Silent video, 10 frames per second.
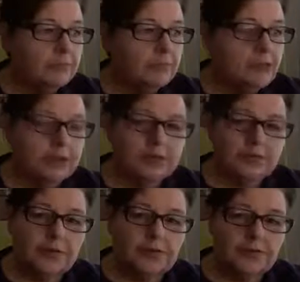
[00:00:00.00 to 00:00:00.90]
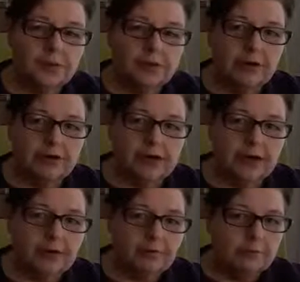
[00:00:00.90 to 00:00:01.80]
just because if I spin around, it's
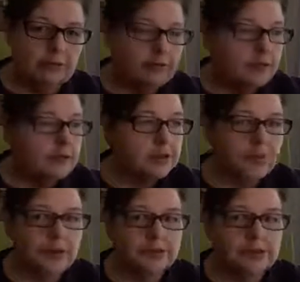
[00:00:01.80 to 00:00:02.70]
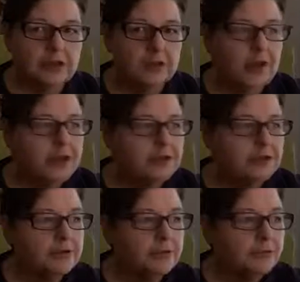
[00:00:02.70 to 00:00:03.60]
kind of rude, because the Bible's on the back too.
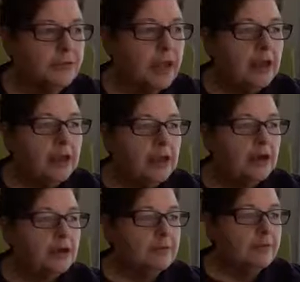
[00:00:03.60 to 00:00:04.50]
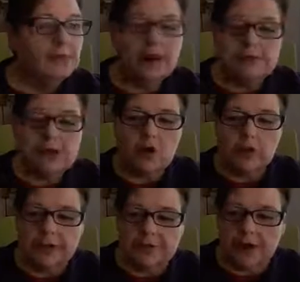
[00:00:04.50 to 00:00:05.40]
And that was a whole
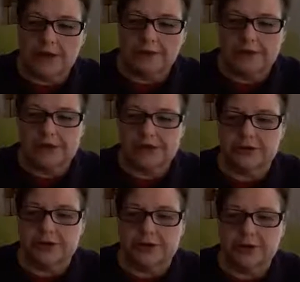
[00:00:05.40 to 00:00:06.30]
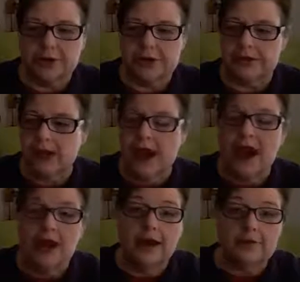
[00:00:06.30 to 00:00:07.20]
nother conversation this week, because
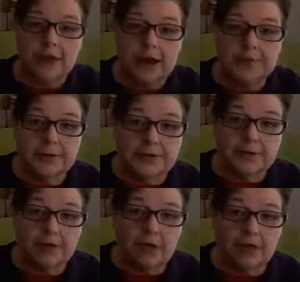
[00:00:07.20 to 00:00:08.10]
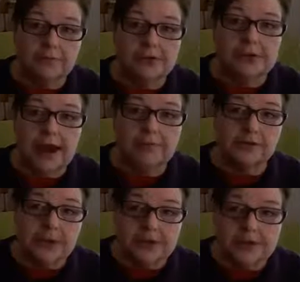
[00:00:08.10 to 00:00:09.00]
I unpacked my total office.
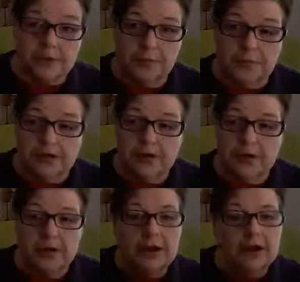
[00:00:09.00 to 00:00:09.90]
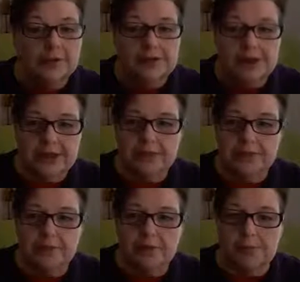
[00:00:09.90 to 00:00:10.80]
Everything is open. Everything is
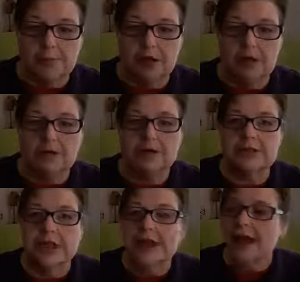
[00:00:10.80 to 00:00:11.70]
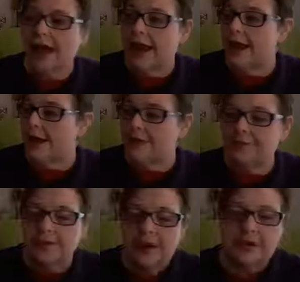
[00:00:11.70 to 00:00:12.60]
put where it belongs. And I
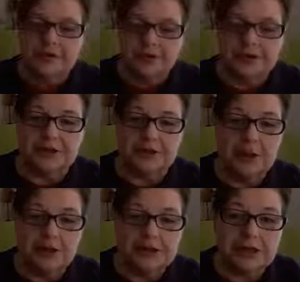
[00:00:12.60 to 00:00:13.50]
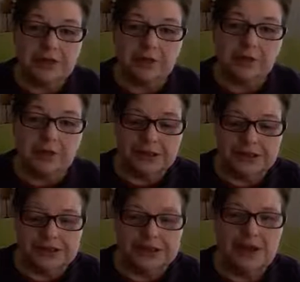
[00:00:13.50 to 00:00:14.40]
found a Strong's
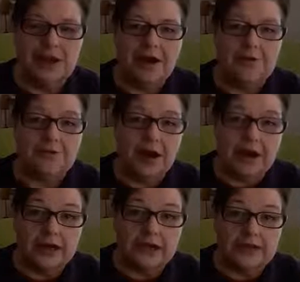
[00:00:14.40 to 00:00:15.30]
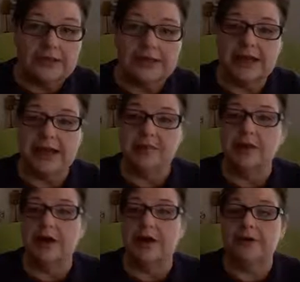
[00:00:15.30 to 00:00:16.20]
Concordance, a Vines, and
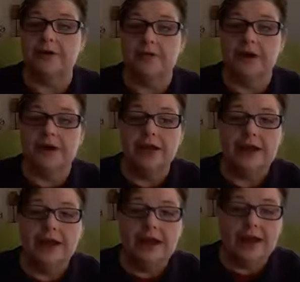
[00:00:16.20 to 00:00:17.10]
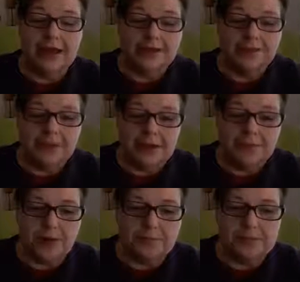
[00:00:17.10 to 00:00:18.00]
one other one. And the funny
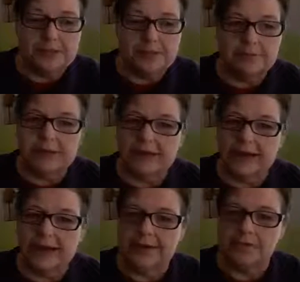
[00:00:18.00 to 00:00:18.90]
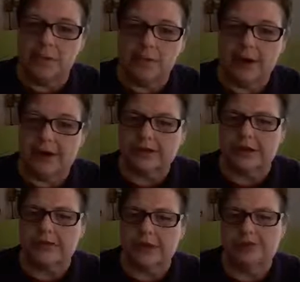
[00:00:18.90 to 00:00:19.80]
part was I was going to give them away, because I
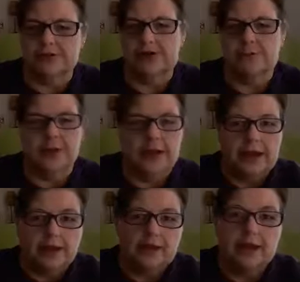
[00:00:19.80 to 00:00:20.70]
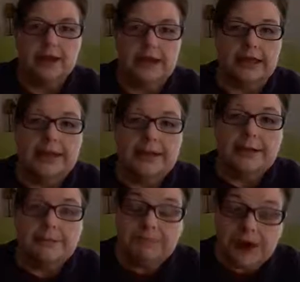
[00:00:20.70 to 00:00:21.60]
thought those are big and clunky.
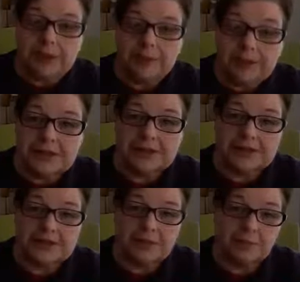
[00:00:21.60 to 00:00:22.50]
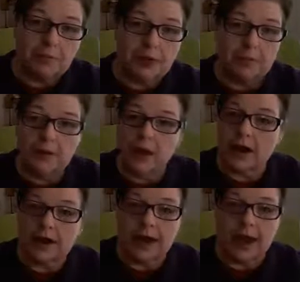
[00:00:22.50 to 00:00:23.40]
But I realized at some point we're not
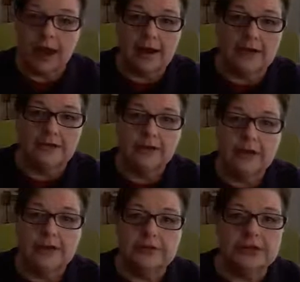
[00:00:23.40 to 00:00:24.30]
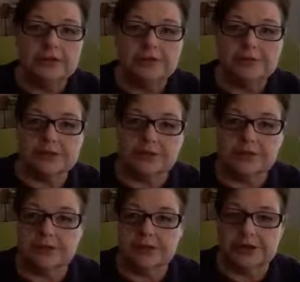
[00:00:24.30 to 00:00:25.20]
going to have these tools on the
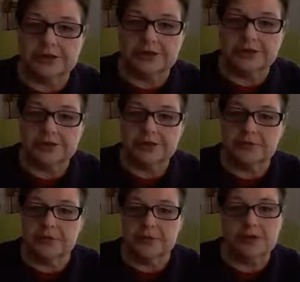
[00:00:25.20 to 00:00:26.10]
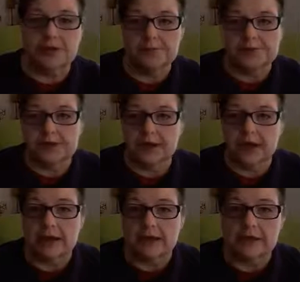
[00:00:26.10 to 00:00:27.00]
internet to search for. They're going to be shut
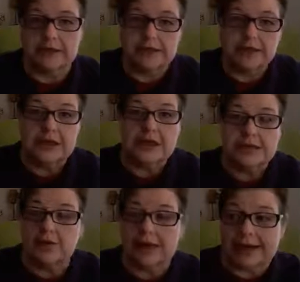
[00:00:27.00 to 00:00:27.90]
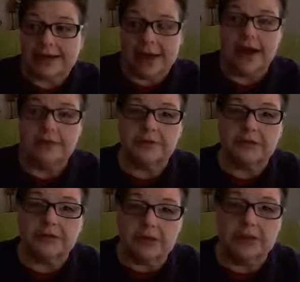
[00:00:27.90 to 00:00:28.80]
down on us. So I need to have it
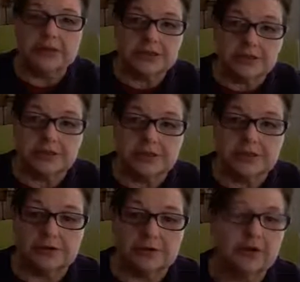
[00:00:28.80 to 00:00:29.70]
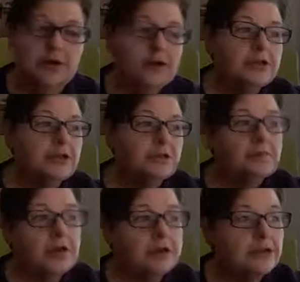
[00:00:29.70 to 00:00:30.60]
so I could still search. So
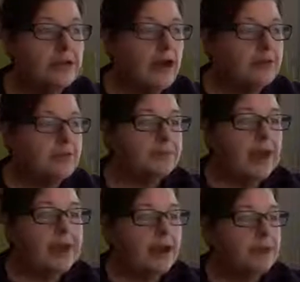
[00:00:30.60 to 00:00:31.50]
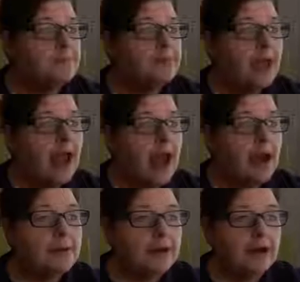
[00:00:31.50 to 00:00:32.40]
I still have them. Anyhow,
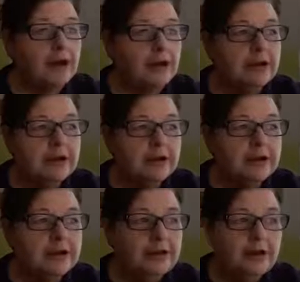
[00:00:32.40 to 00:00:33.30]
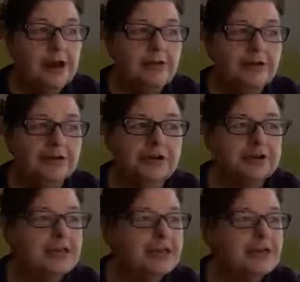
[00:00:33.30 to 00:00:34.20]
Habakkuk. Yeah, I'm going Old
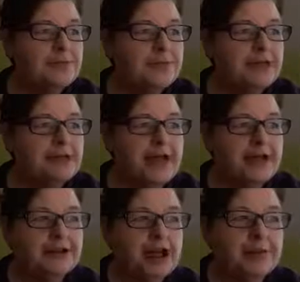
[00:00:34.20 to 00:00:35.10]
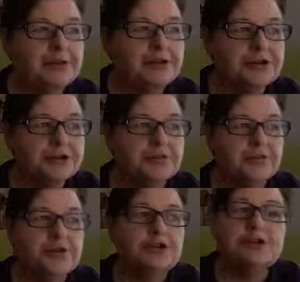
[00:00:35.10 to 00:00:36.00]
Testament today. Chapter 2,
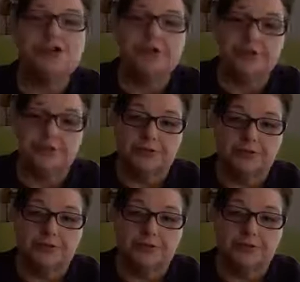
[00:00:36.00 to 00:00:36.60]
verse 2.